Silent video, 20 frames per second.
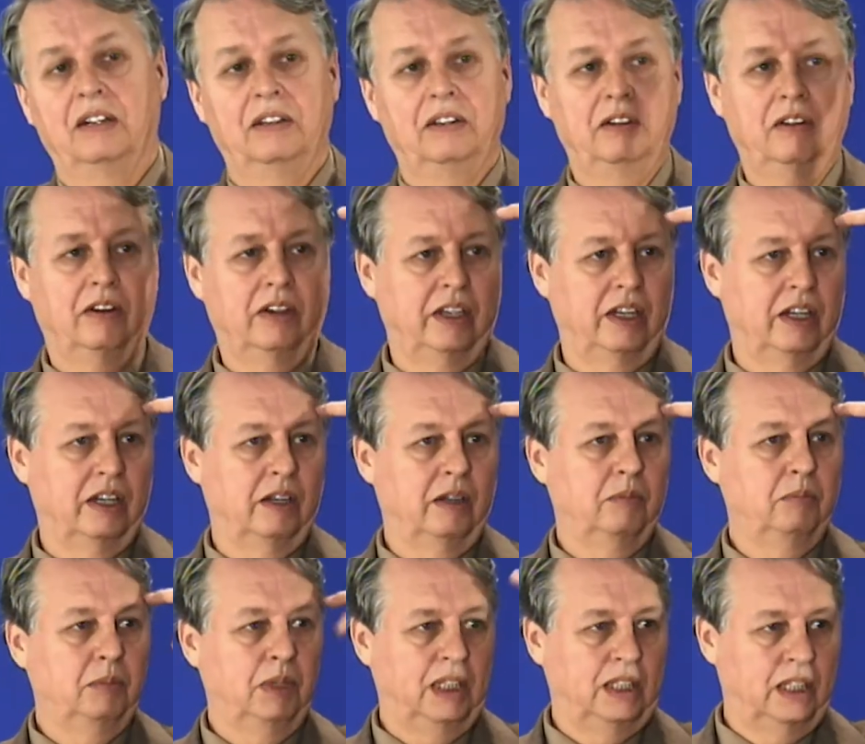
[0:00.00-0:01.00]
Noia
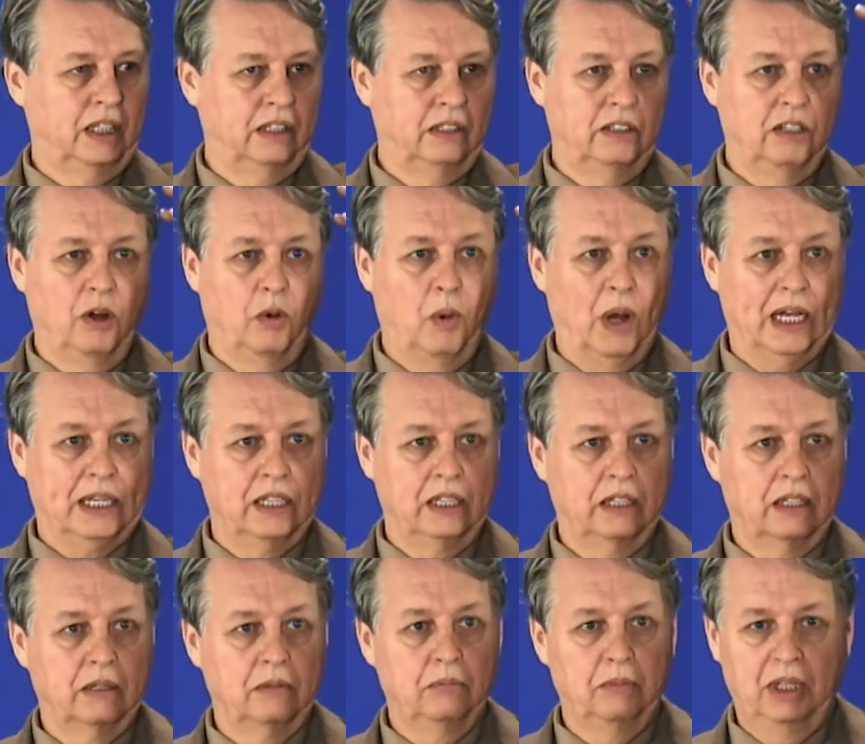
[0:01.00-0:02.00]
meaning
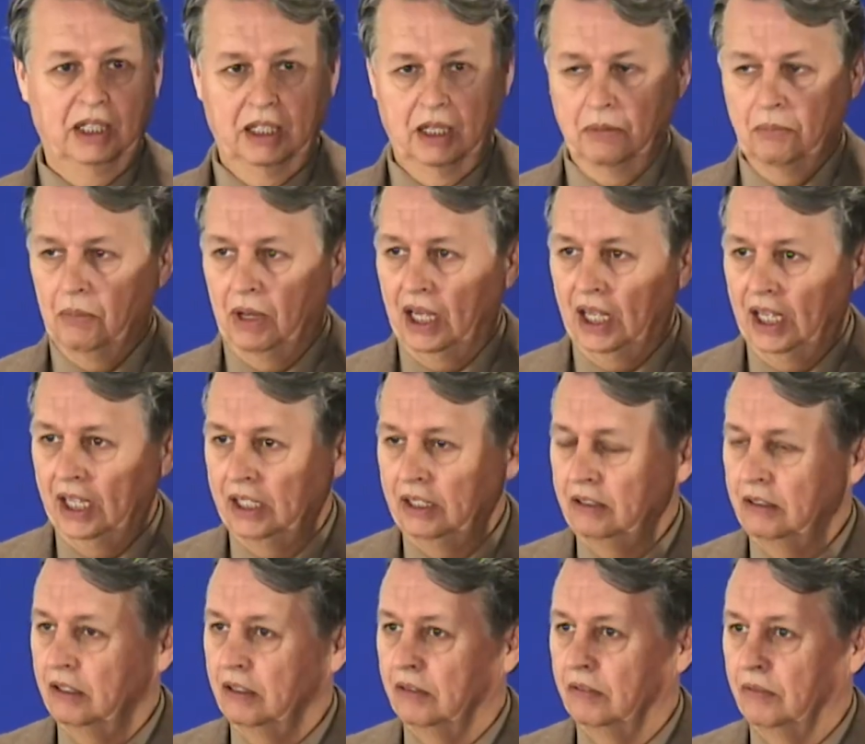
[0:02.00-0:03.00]
noetic, meaning
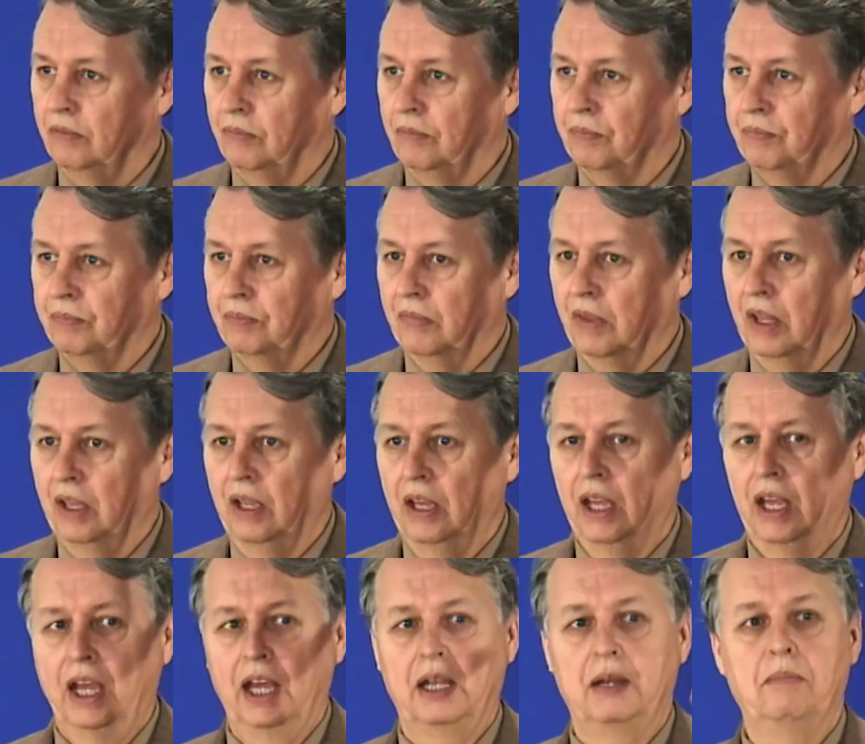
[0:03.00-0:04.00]
mind,
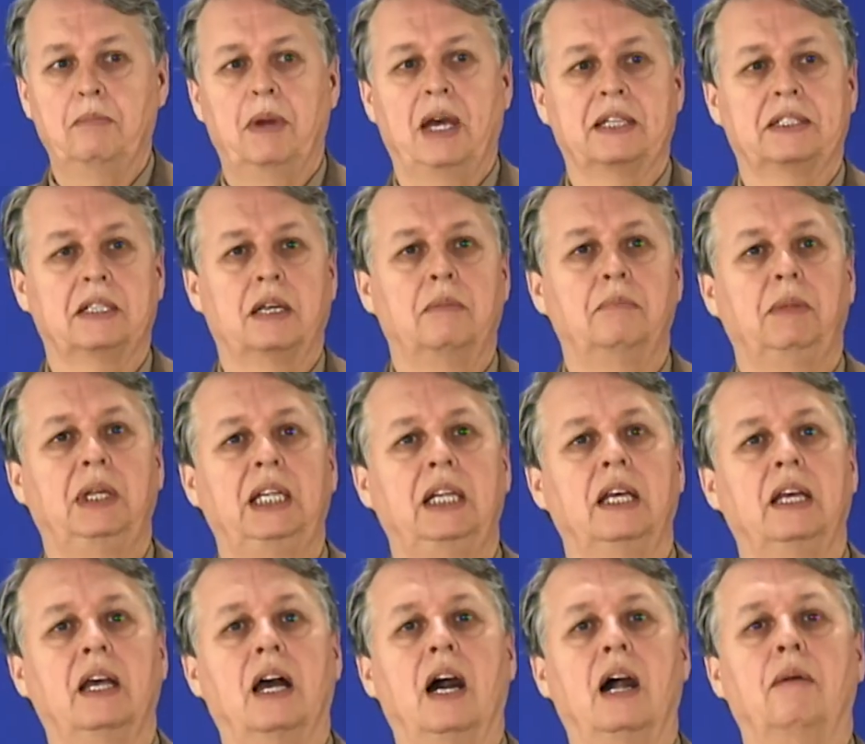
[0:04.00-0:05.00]
and meta
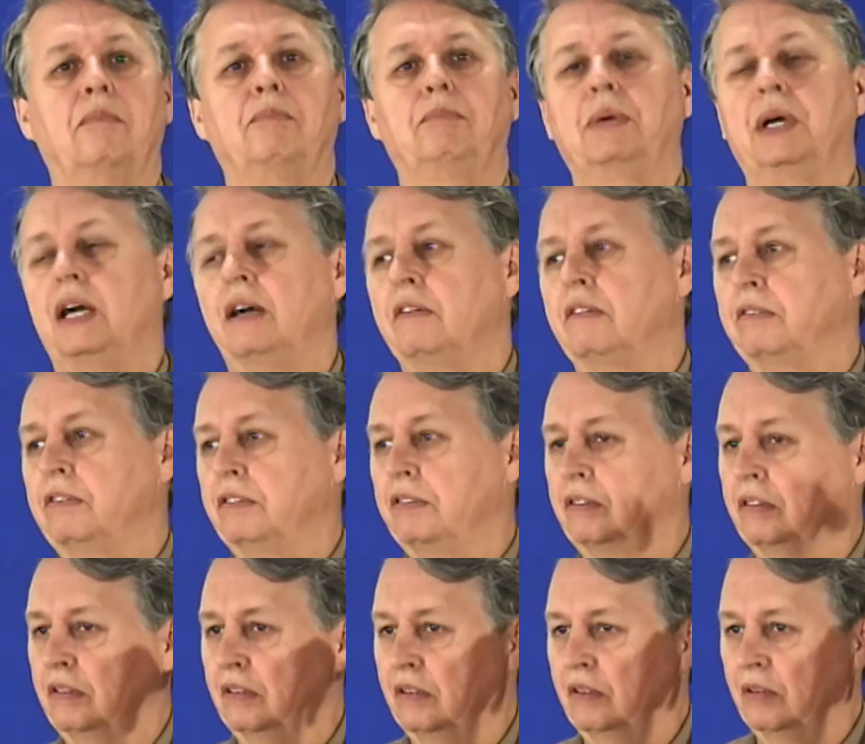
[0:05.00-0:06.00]
meaning above
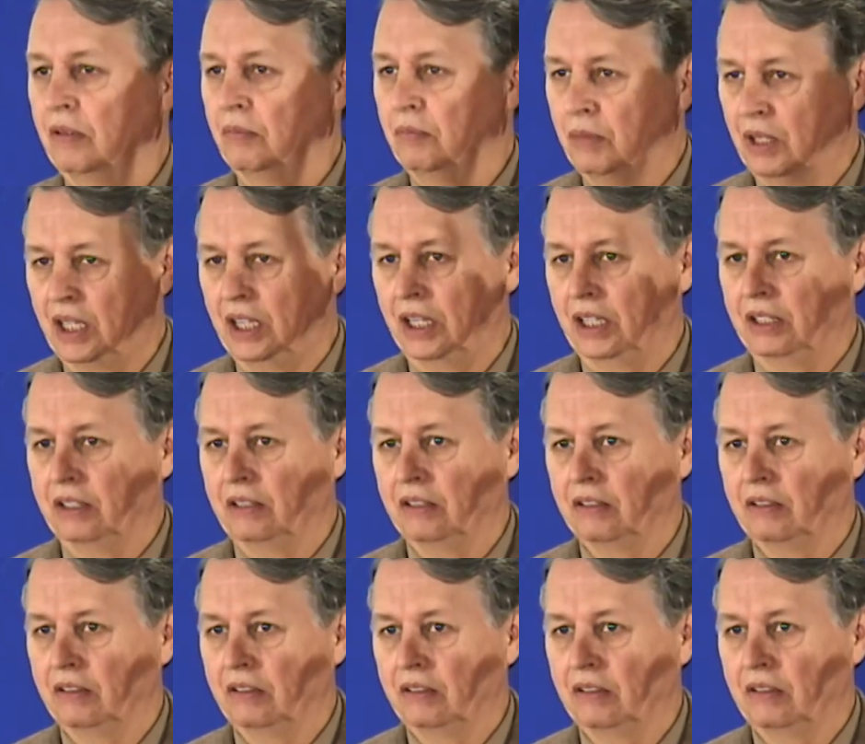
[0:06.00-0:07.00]
mind.
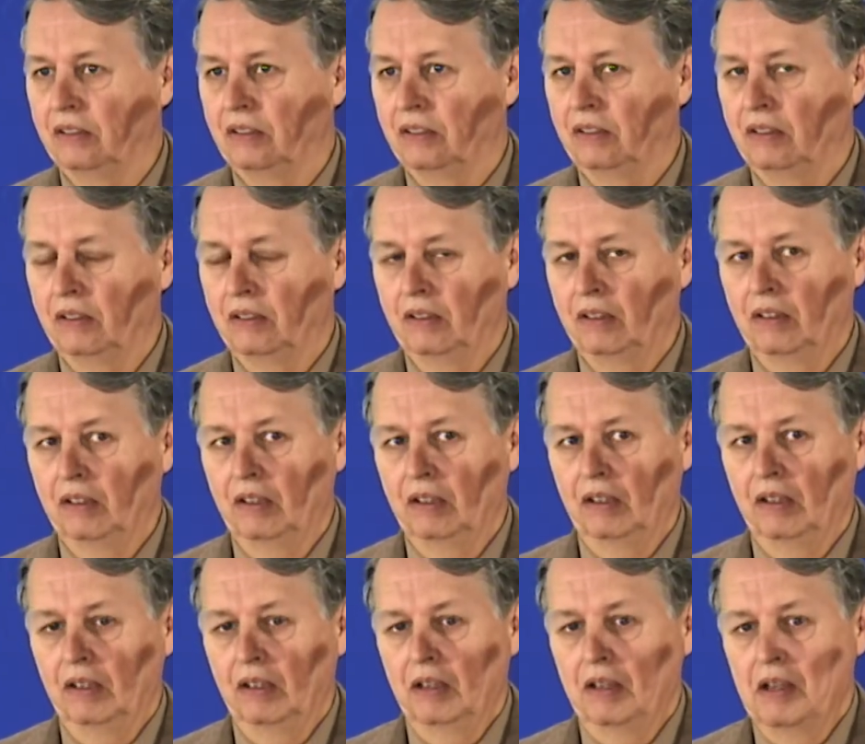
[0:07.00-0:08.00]

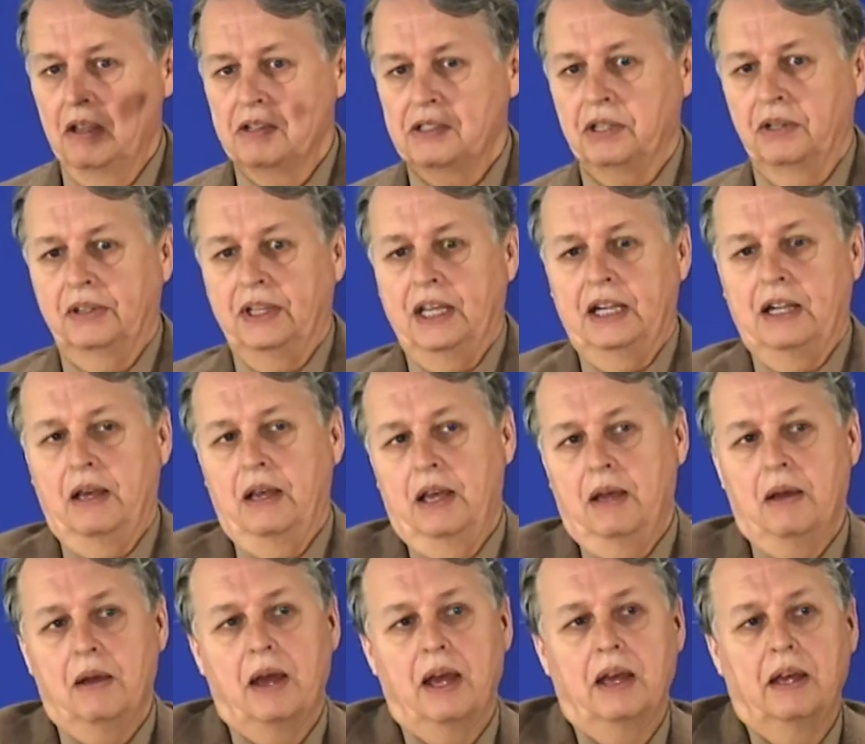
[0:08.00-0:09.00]
So that a
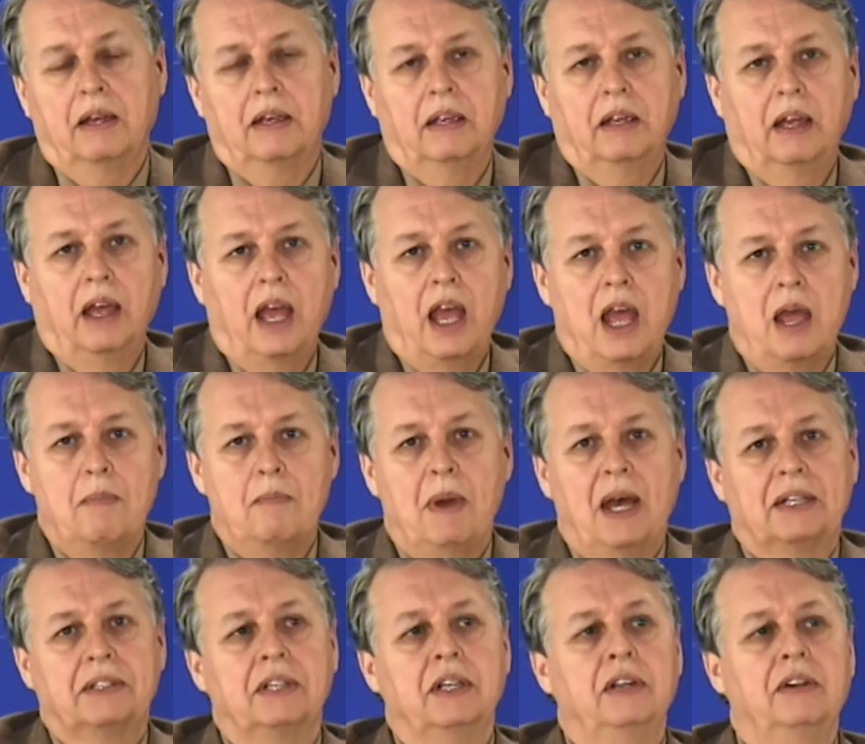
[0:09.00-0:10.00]

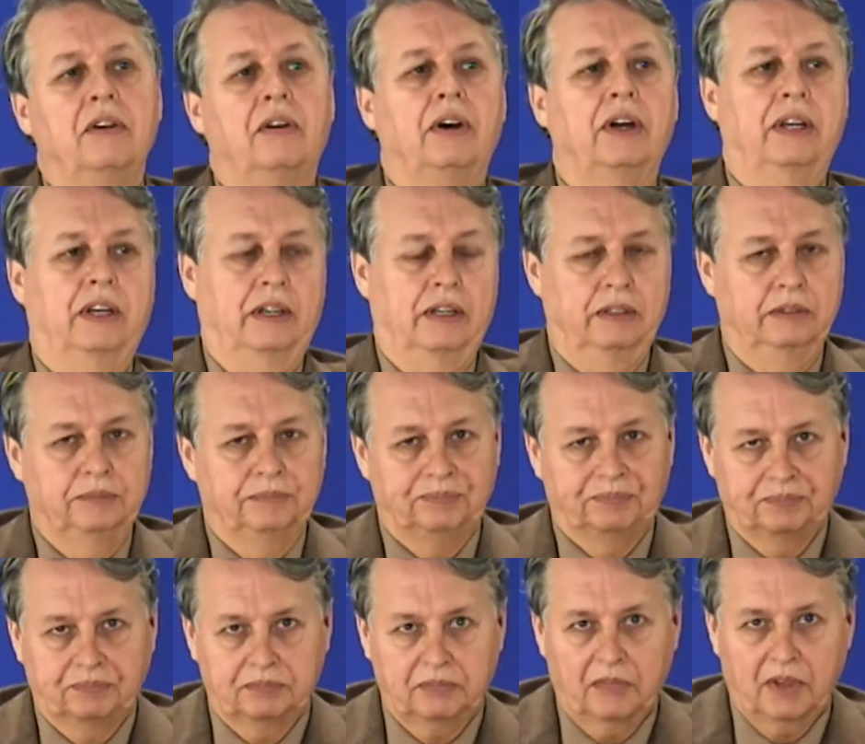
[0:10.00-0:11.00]
metanoia,
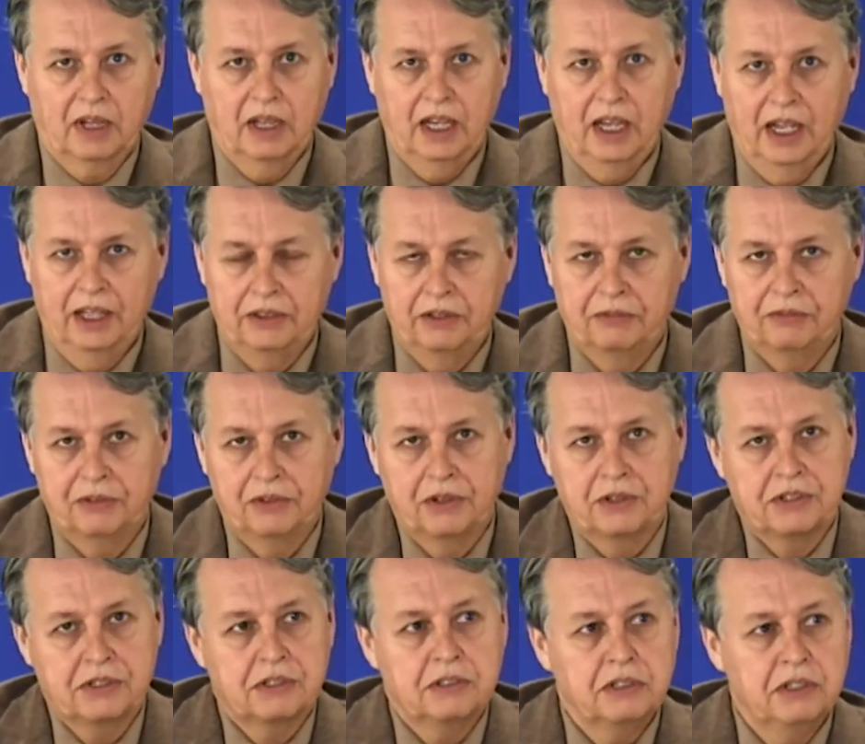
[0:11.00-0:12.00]
and the
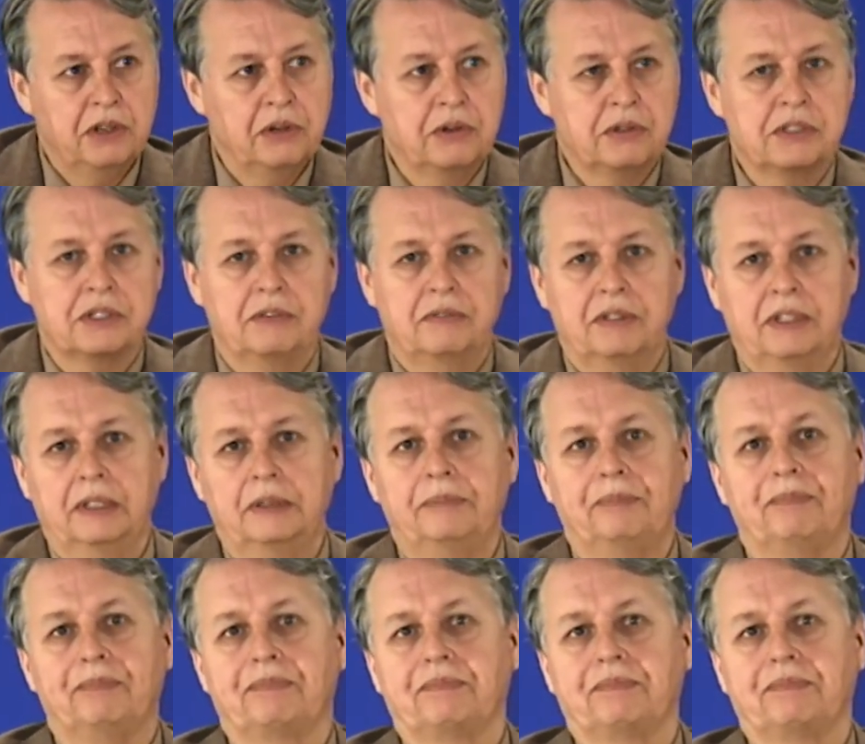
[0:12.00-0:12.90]
first use of it